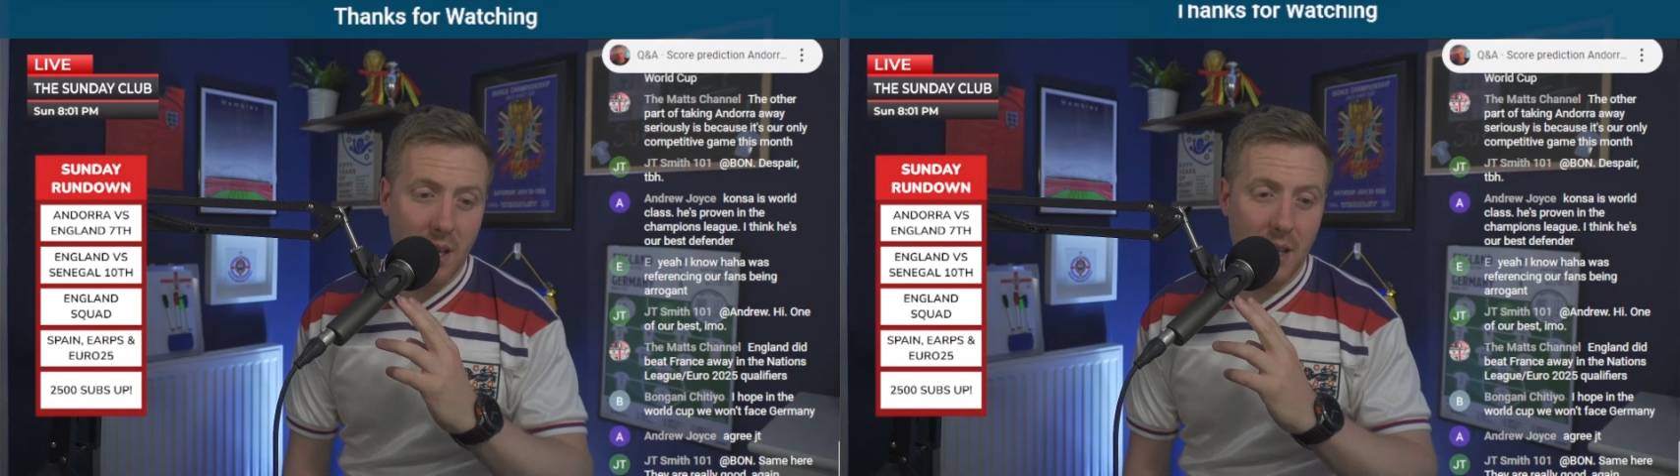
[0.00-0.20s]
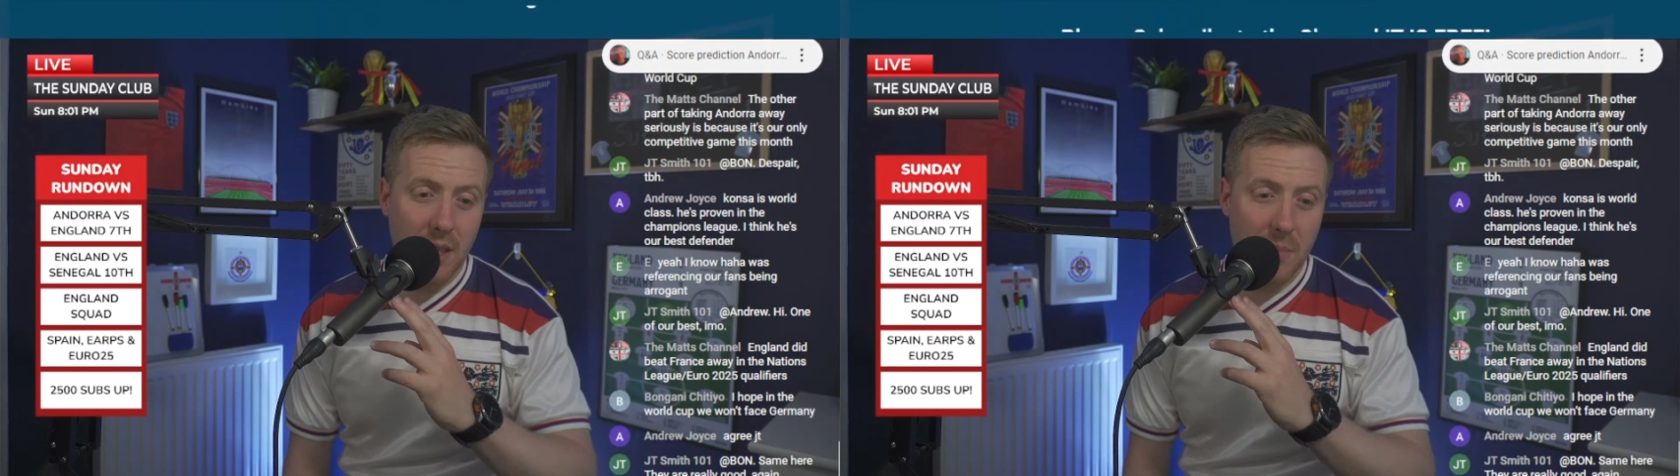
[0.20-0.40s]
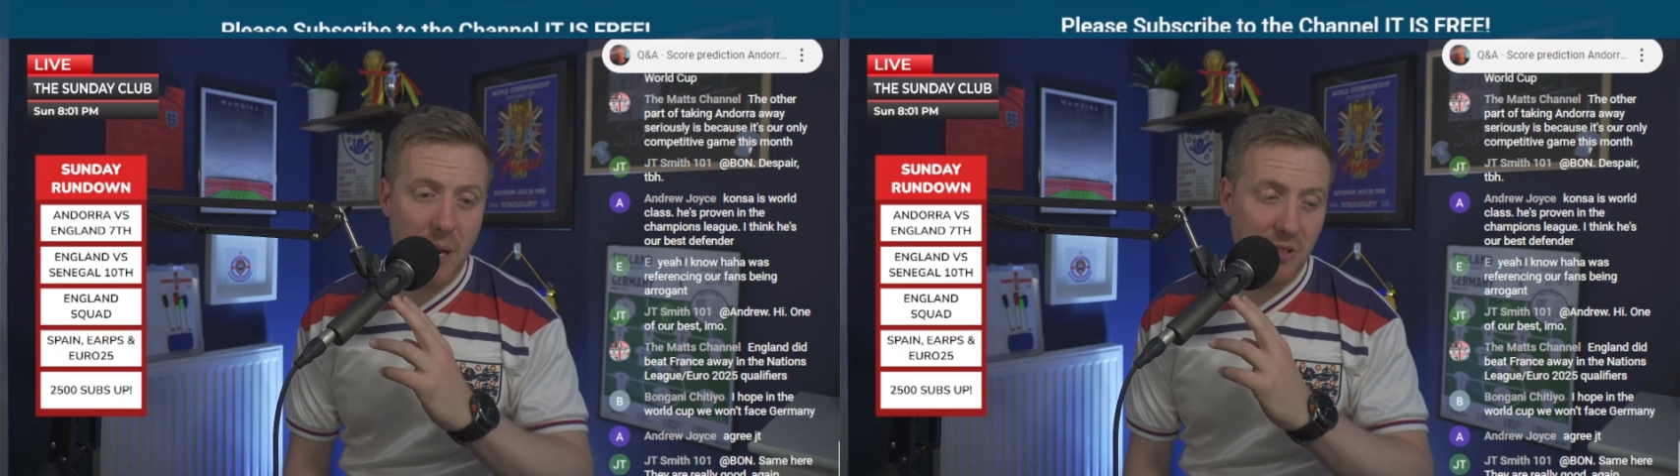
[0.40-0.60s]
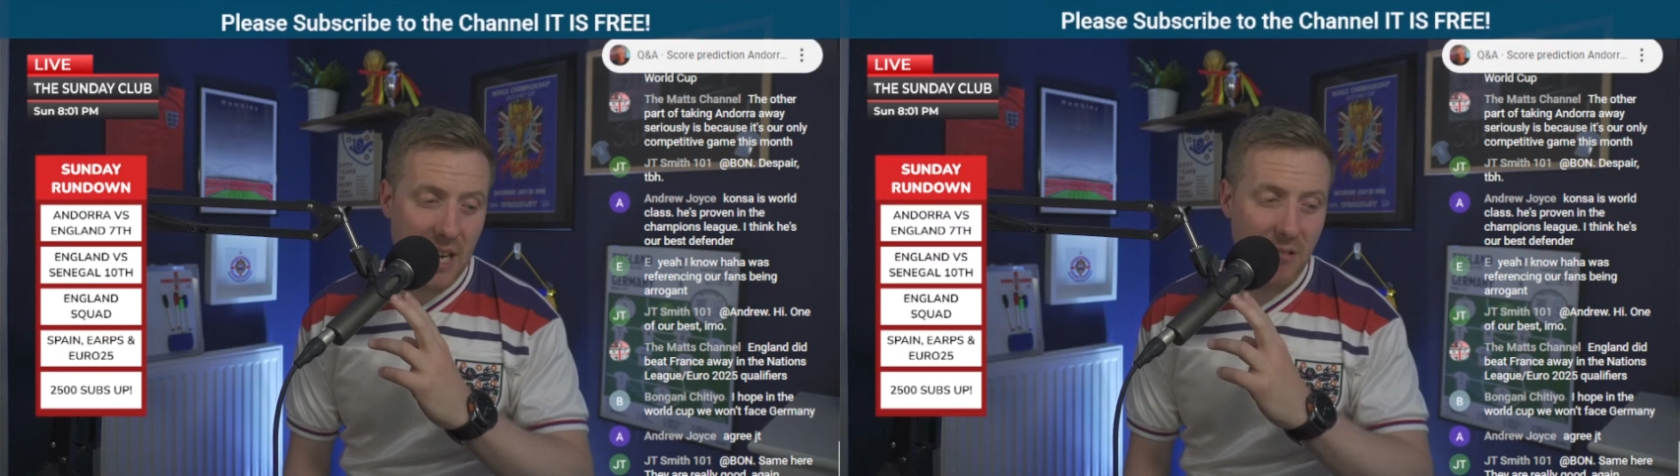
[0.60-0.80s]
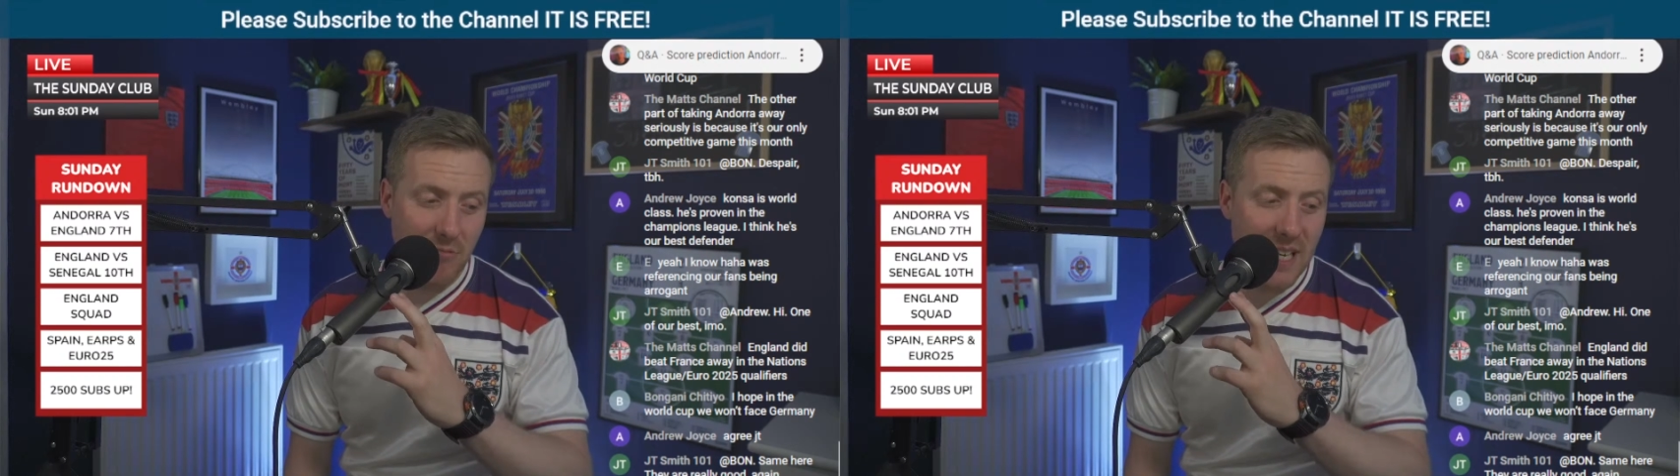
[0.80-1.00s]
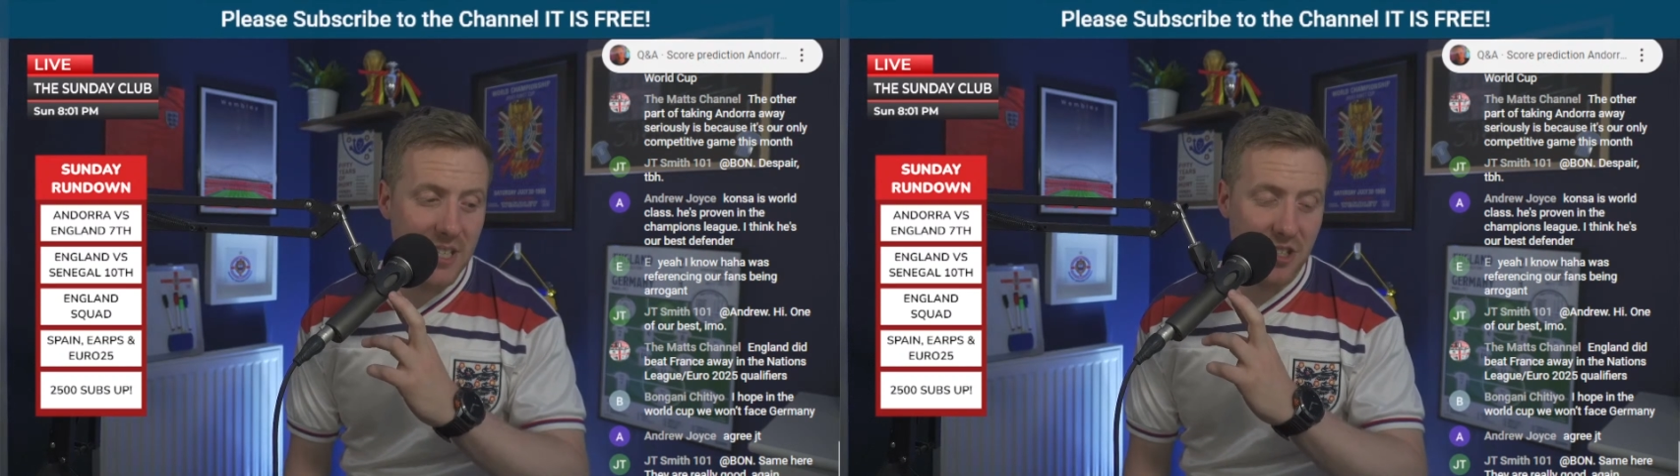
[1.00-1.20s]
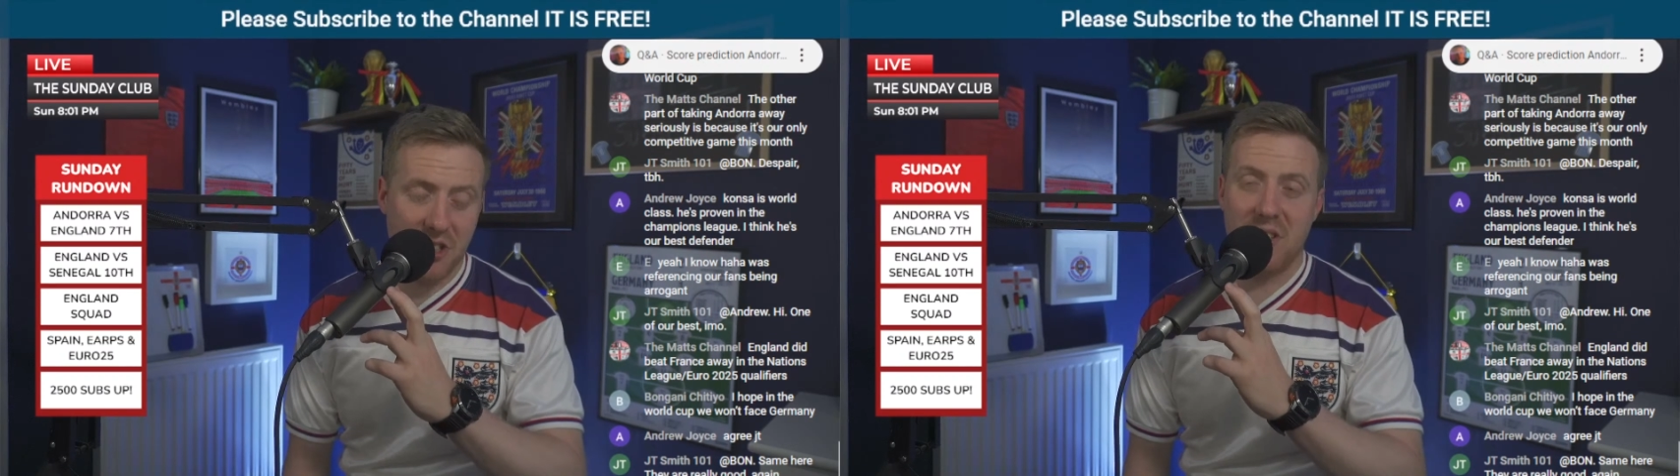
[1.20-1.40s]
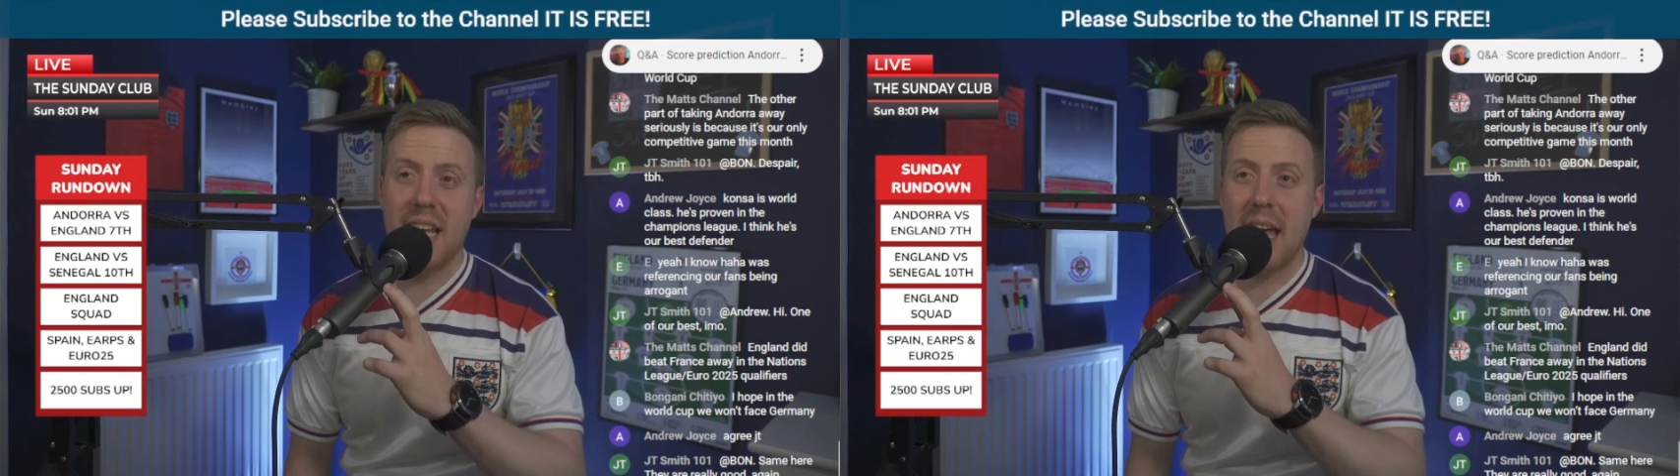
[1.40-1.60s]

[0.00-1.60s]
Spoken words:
the most outrageous thing